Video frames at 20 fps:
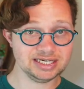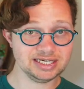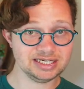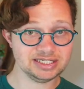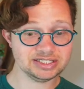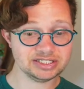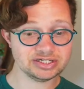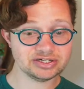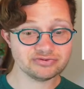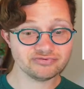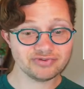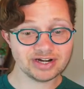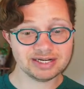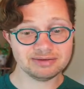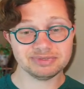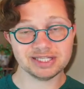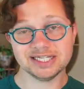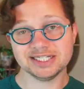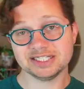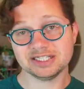It is a
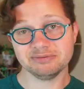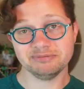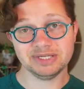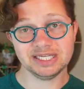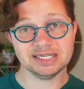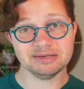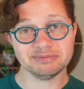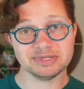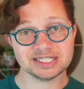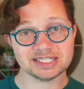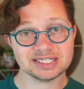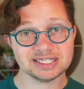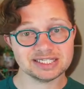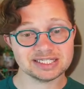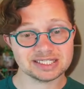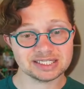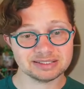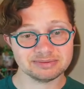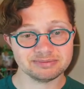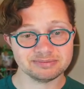great place to be in
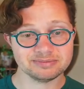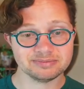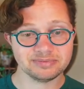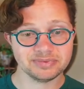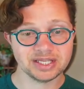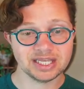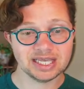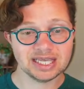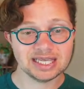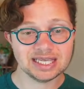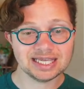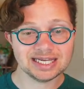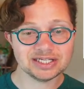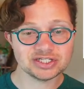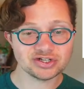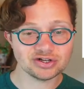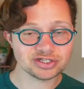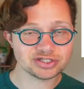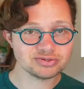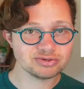business. It
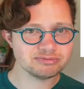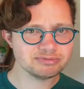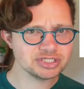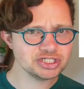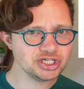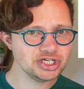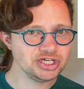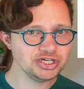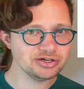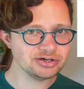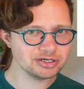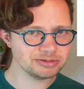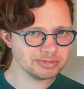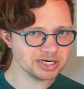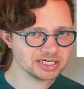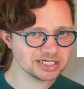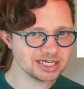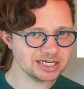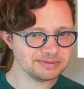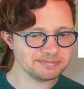is also a mature
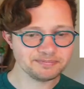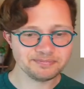market.